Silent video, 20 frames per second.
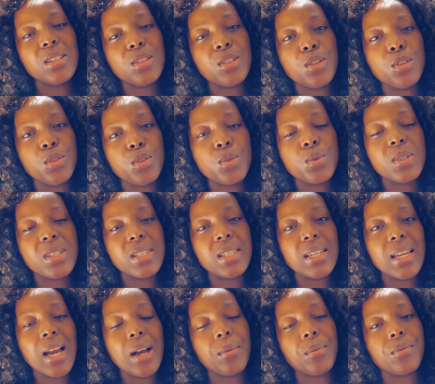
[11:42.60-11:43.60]
to use
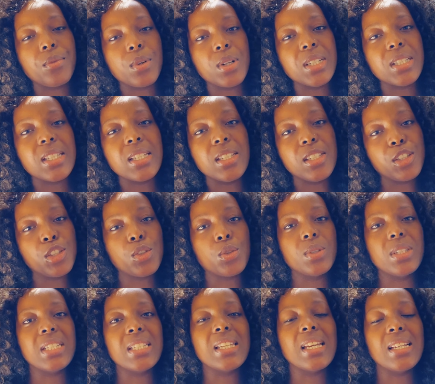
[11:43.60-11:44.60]
the app for its initial
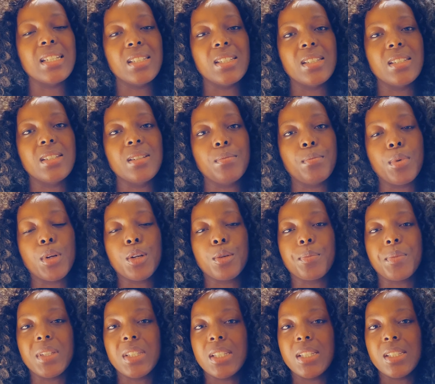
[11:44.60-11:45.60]
intended
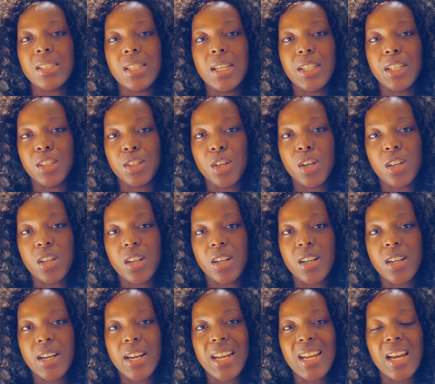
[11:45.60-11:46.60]
purposes any
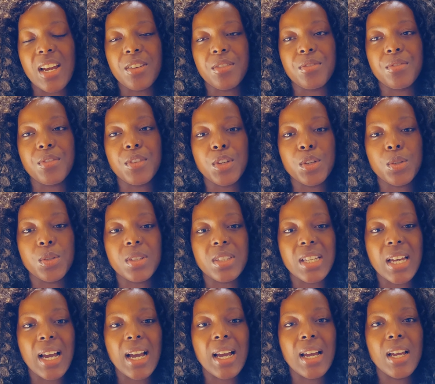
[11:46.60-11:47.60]
longer feel
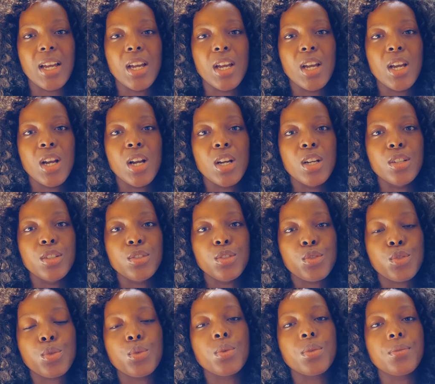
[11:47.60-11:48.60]
that
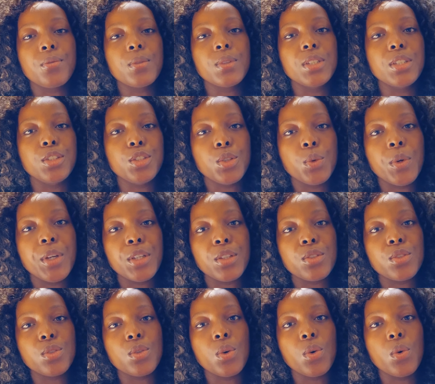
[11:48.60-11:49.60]
truthfully doing
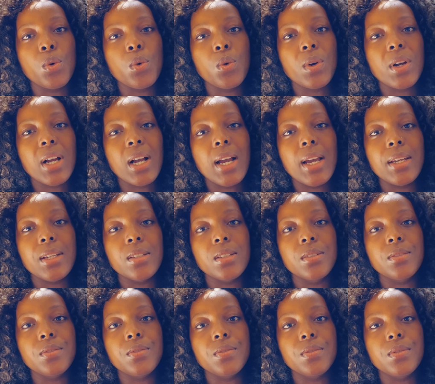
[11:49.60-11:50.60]
so kind
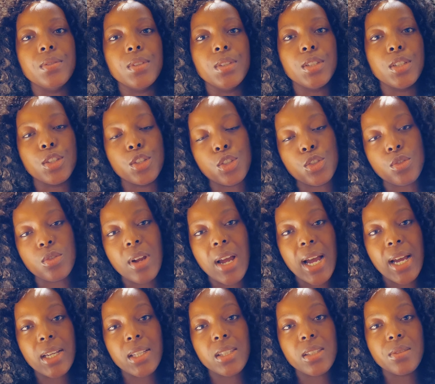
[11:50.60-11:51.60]
of
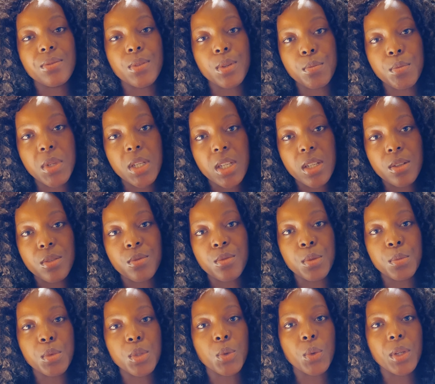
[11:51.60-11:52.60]
distracts for me
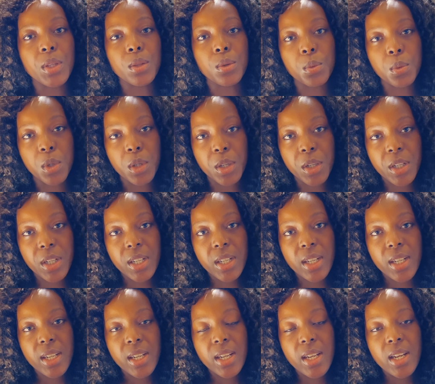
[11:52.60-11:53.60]
from doing the work.
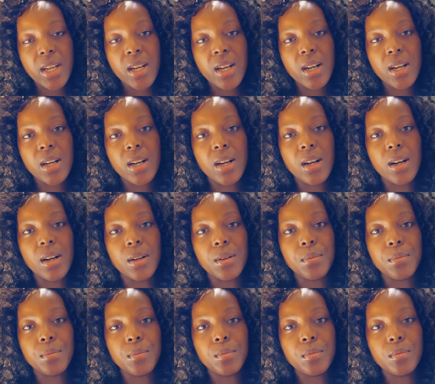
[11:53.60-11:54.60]

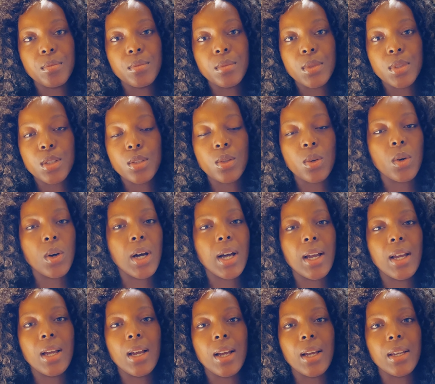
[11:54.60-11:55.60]
Um, so I,
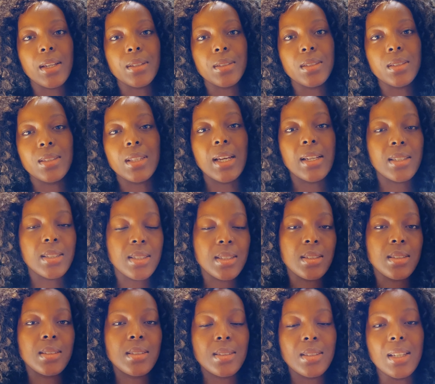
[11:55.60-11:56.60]
I that's
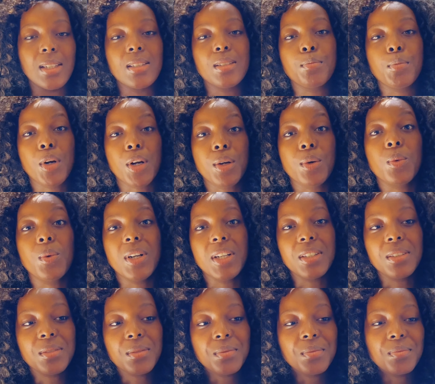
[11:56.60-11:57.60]
that's part
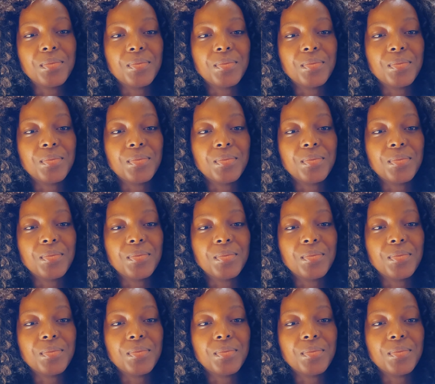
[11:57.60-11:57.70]
one.